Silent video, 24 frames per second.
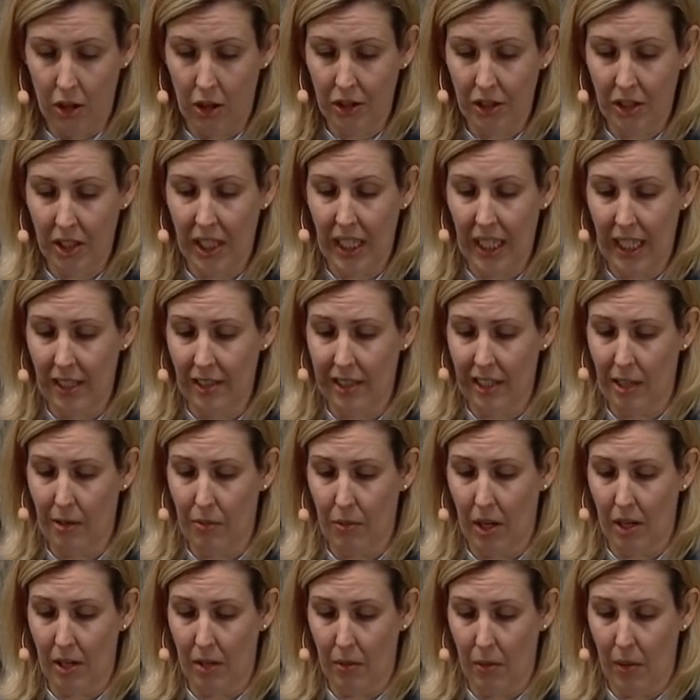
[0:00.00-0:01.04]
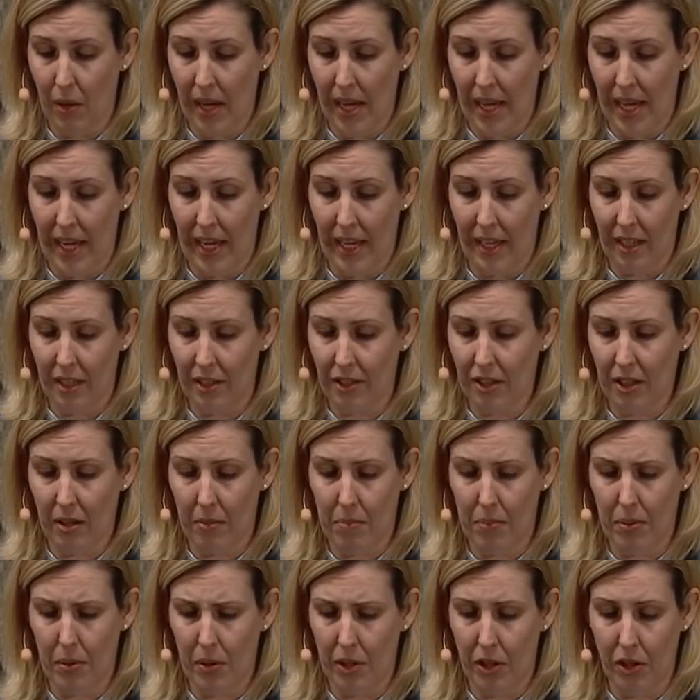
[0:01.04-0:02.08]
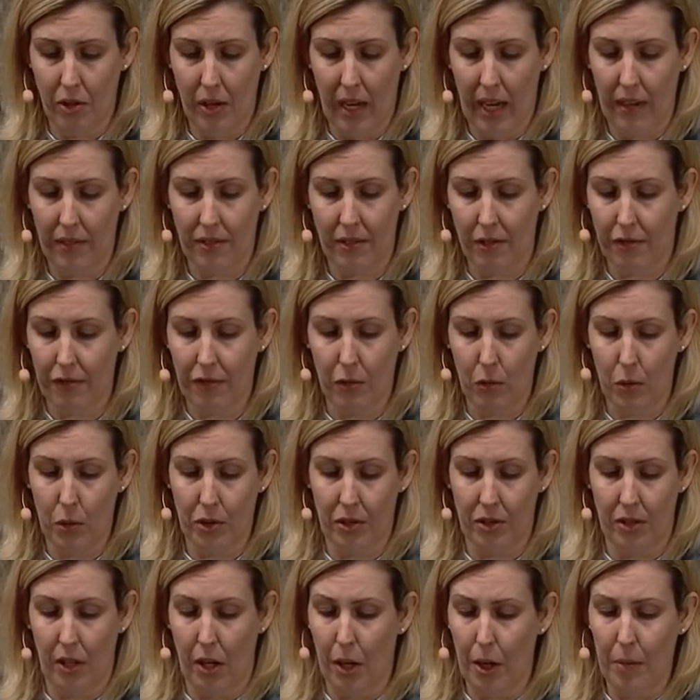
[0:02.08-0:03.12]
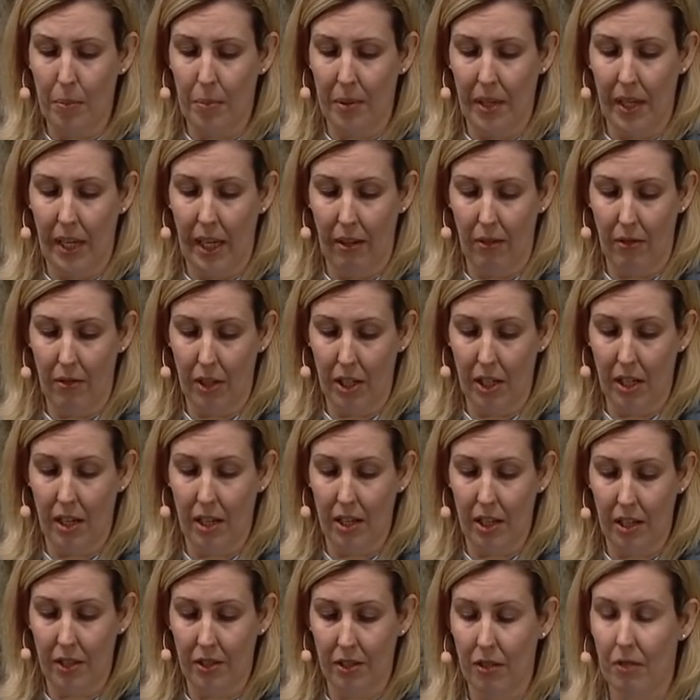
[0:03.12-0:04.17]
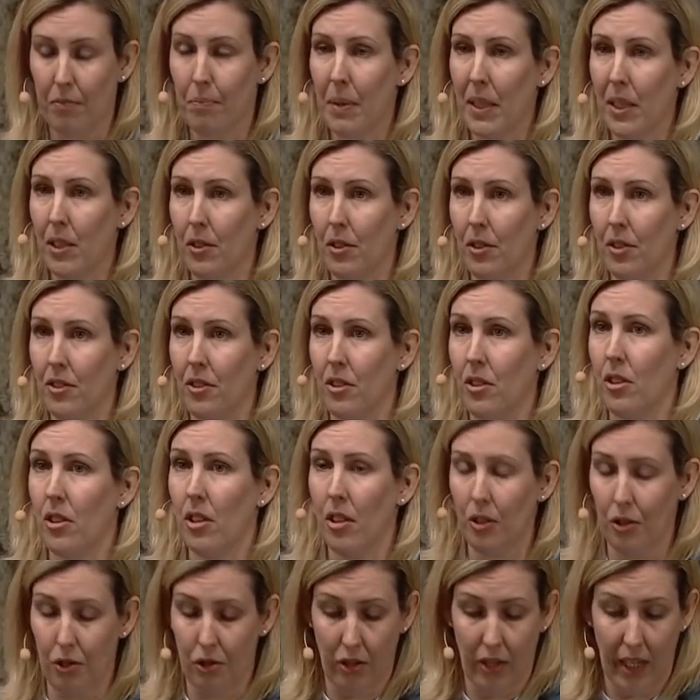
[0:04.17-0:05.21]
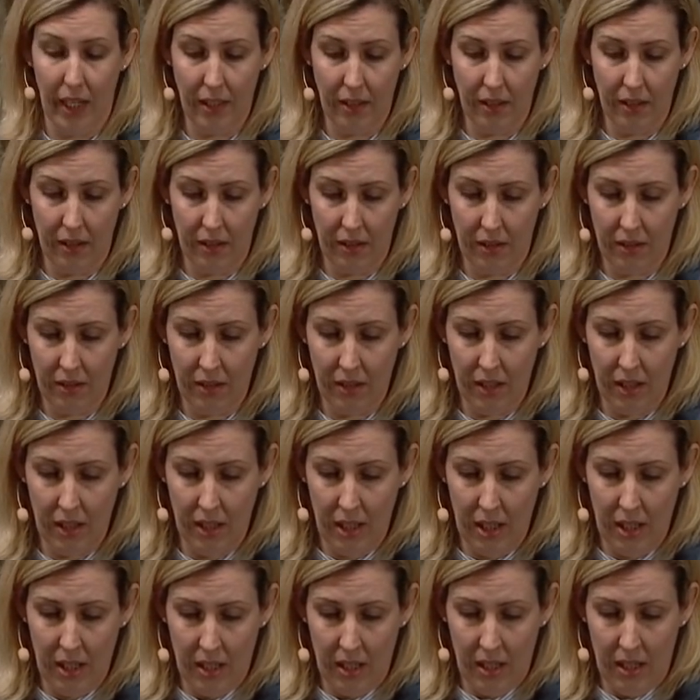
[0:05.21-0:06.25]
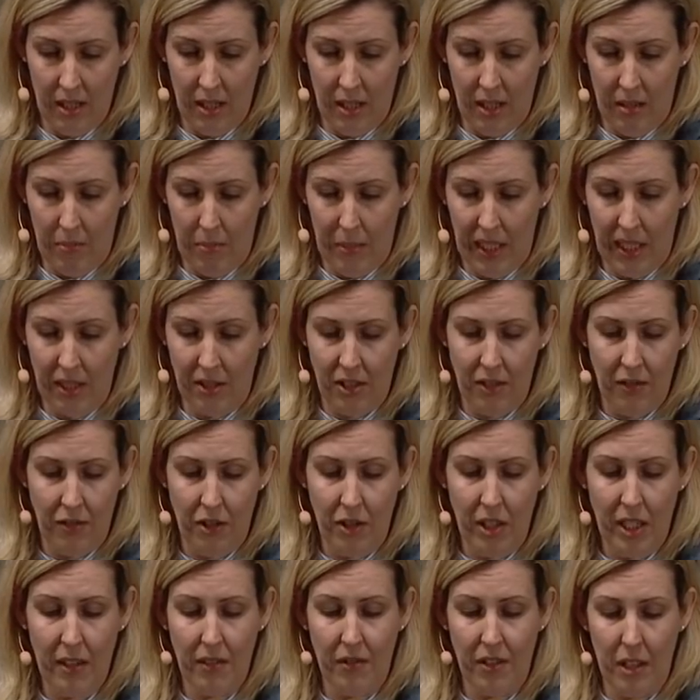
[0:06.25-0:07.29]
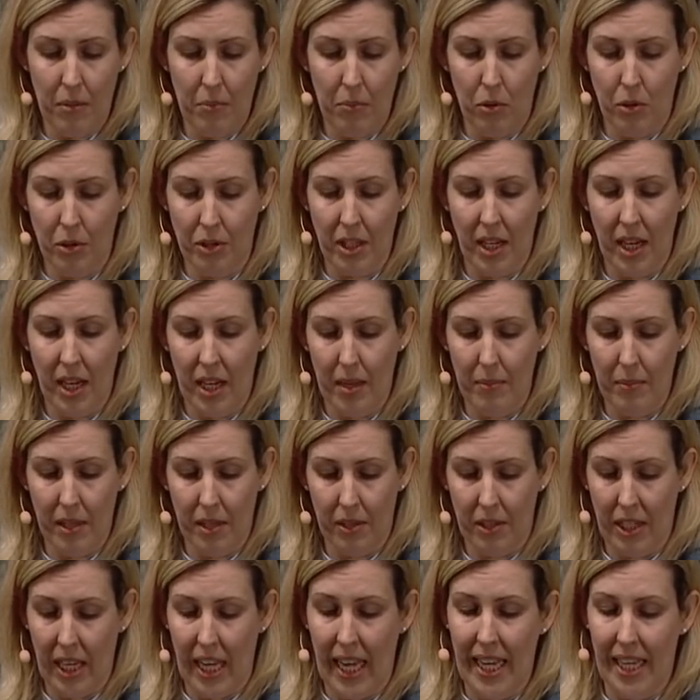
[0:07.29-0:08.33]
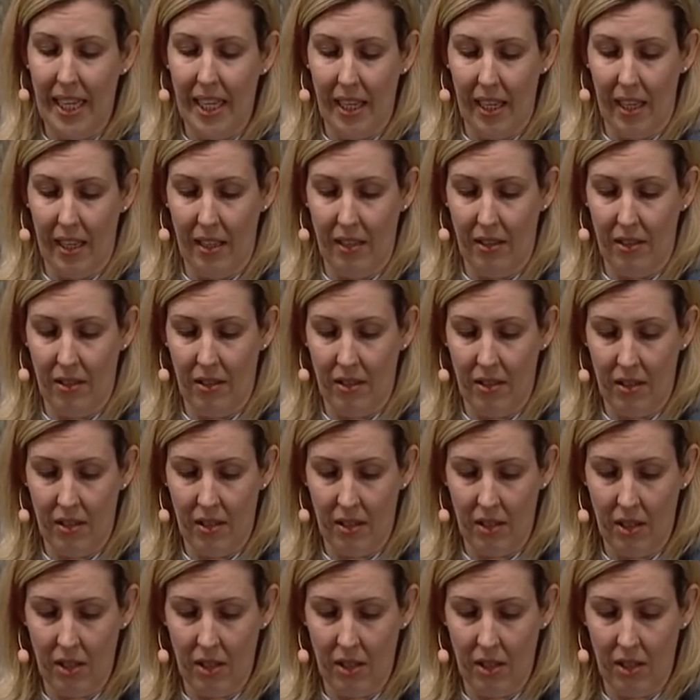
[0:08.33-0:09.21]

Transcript: Costs can easily run away, and at some point you have to force an opening, regardless of builders and contractors. Because if you give them more time, they'll take it.